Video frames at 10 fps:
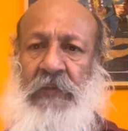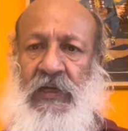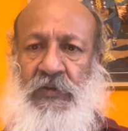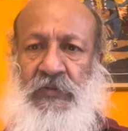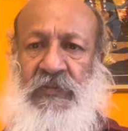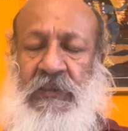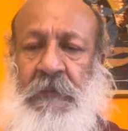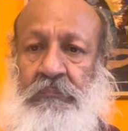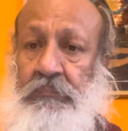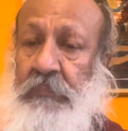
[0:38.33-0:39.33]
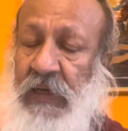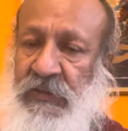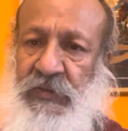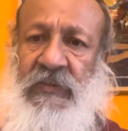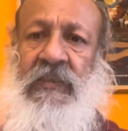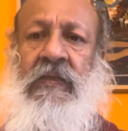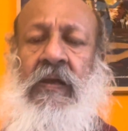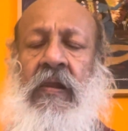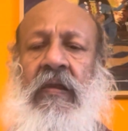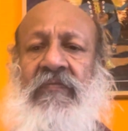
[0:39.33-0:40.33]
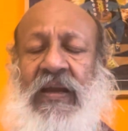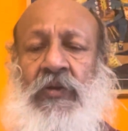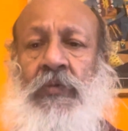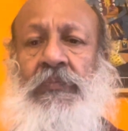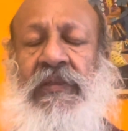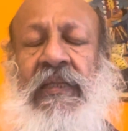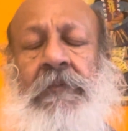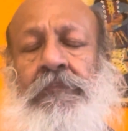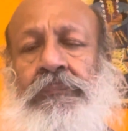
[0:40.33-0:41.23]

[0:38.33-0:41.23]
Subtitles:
parts of the vacuum breathing.